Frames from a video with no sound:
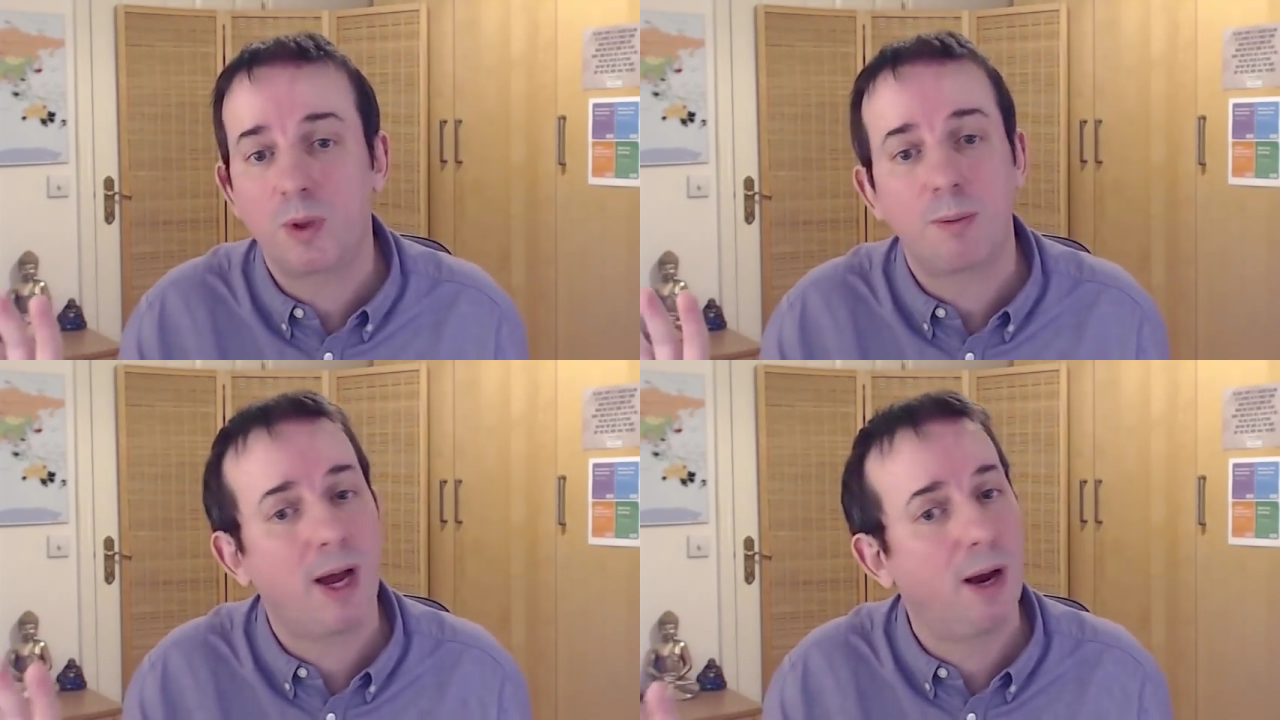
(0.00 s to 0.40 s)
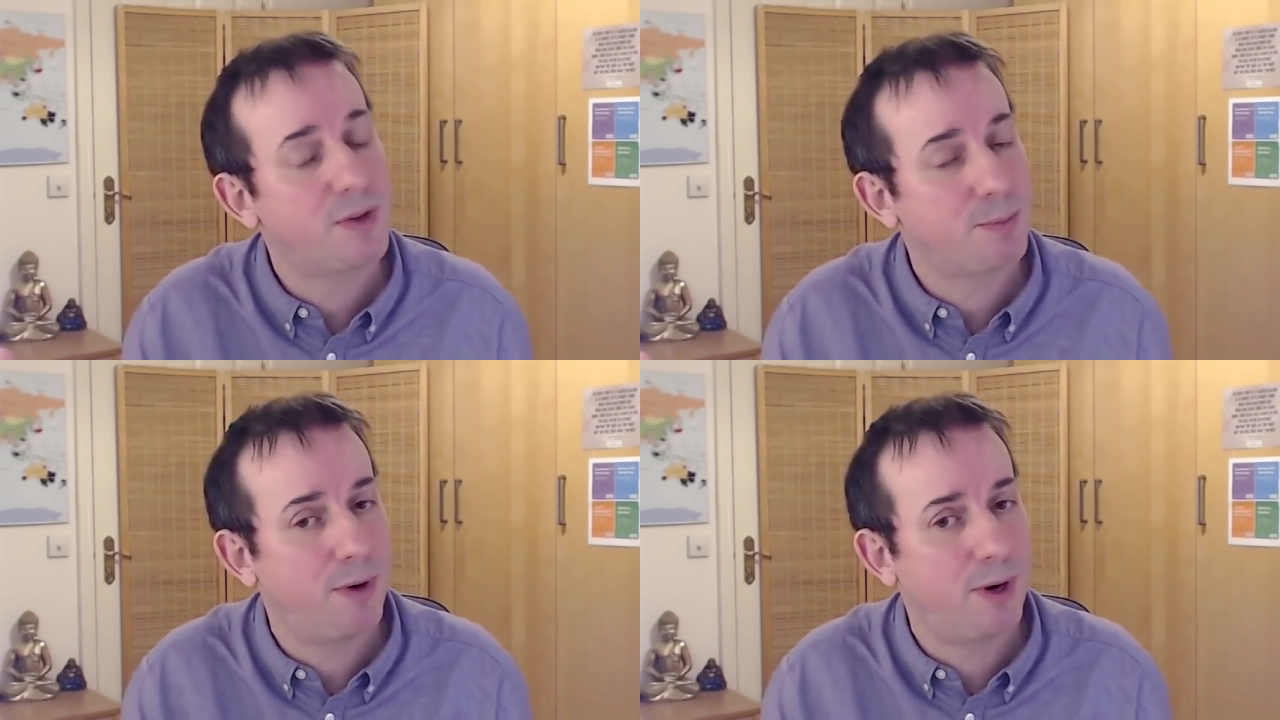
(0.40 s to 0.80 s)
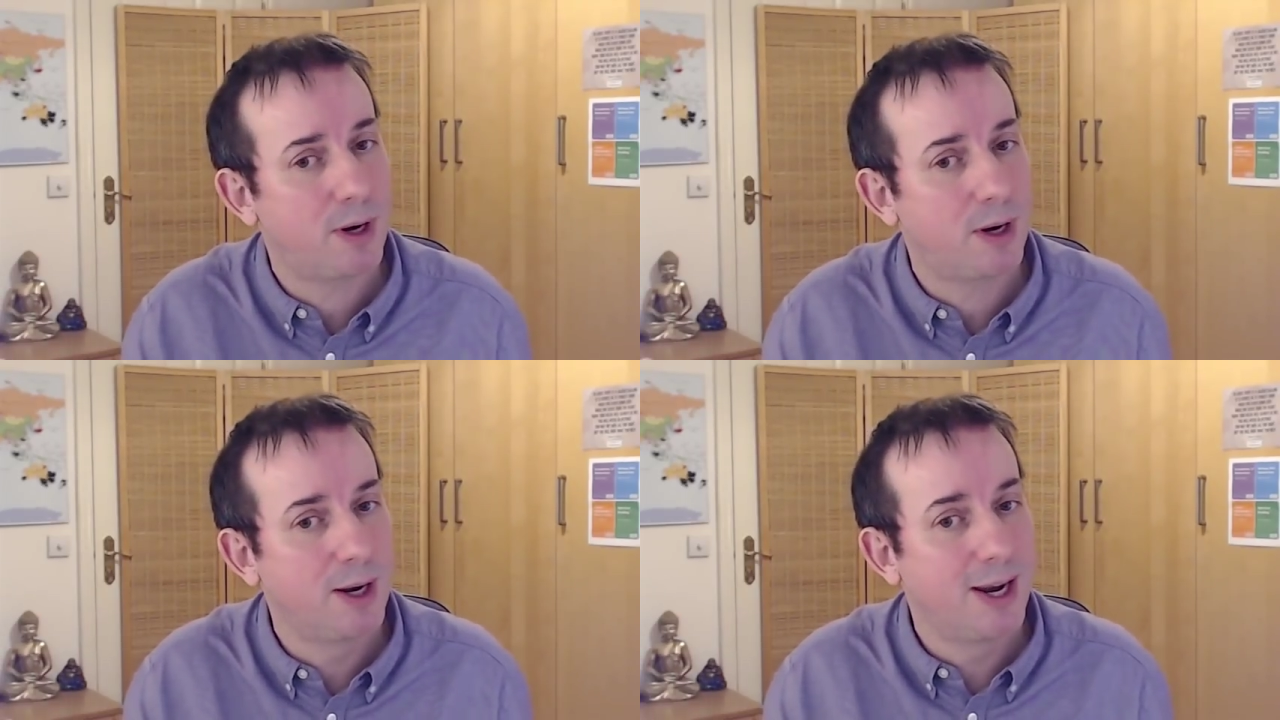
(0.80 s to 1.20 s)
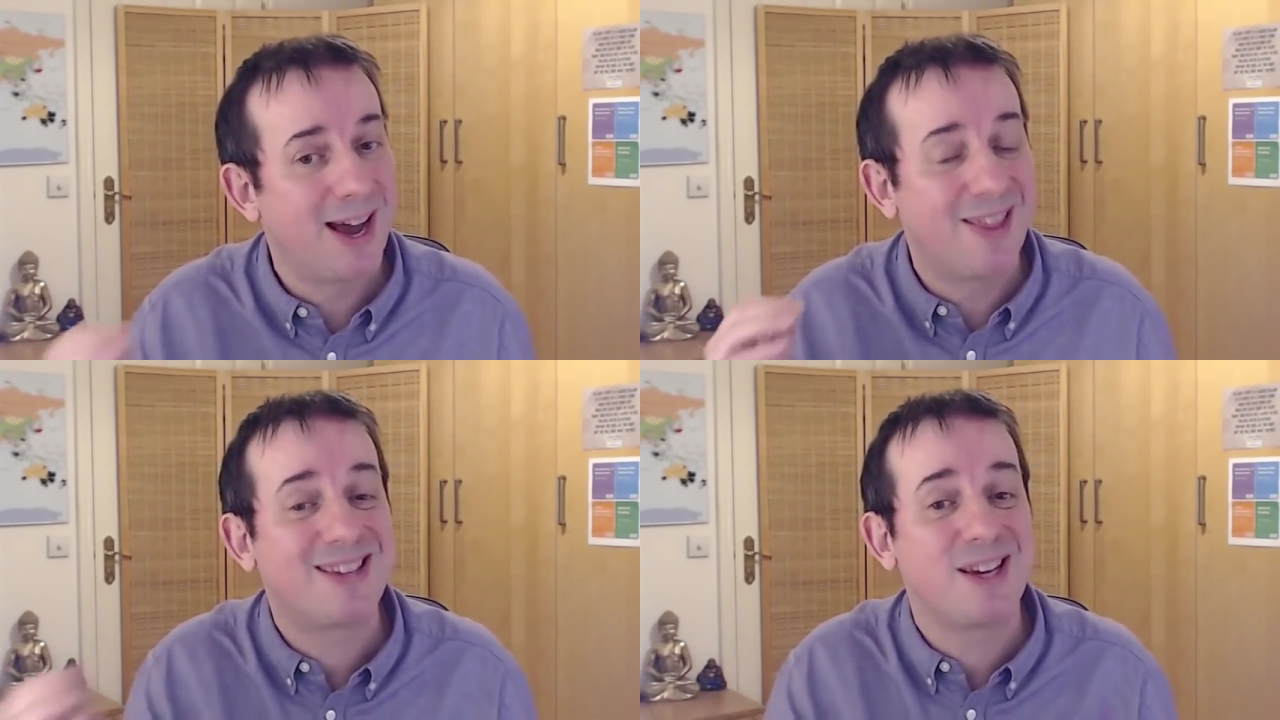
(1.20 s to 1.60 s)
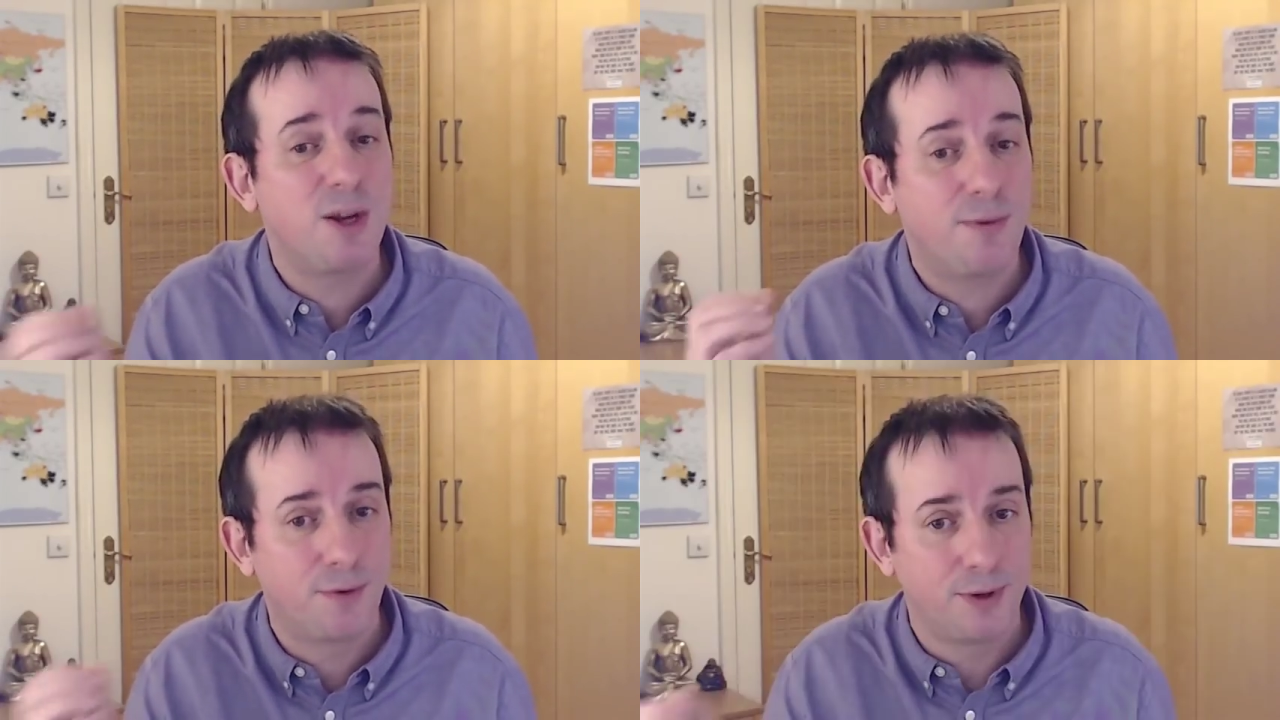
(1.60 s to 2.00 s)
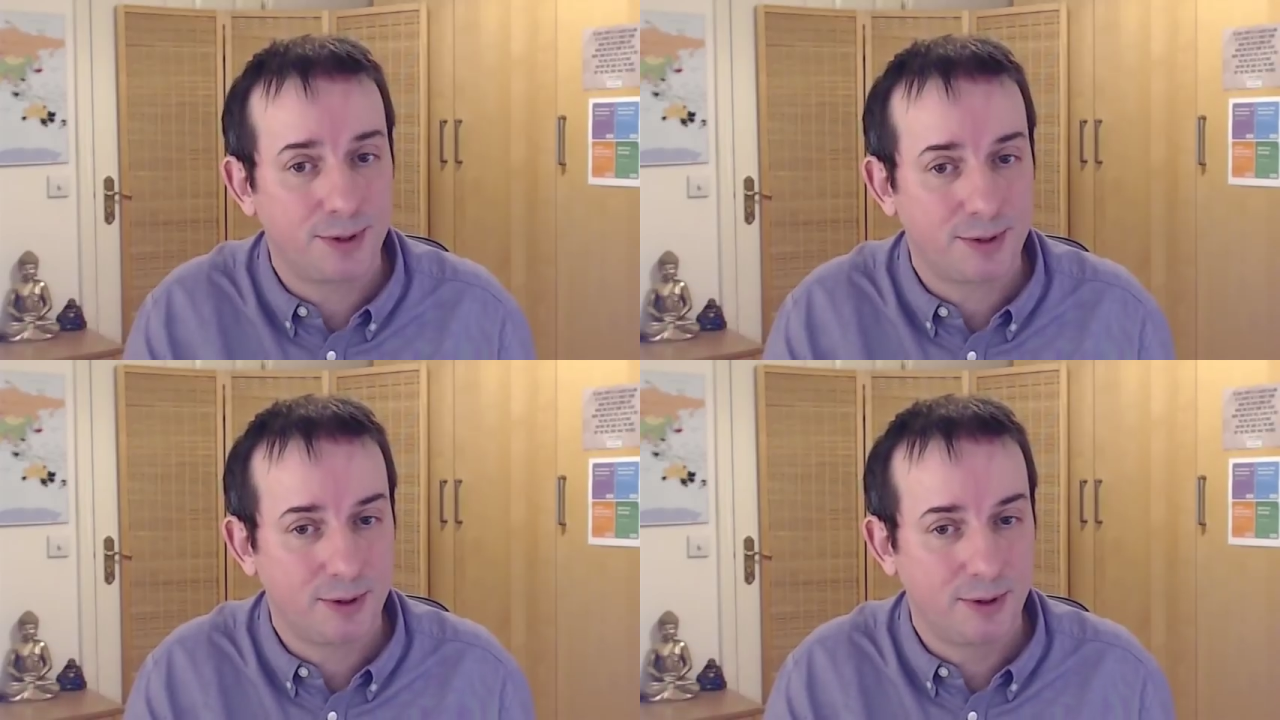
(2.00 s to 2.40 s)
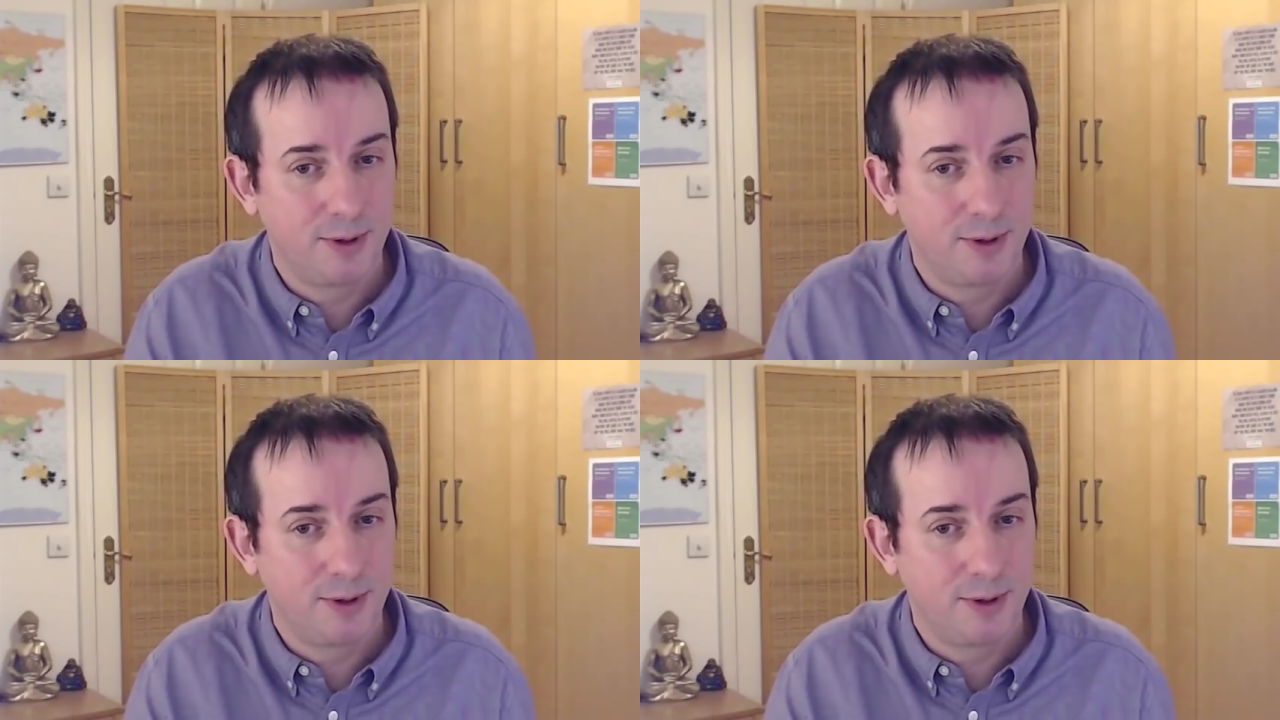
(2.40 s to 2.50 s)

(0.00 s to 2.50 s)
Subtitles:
with the power of spirit. And there's a difference.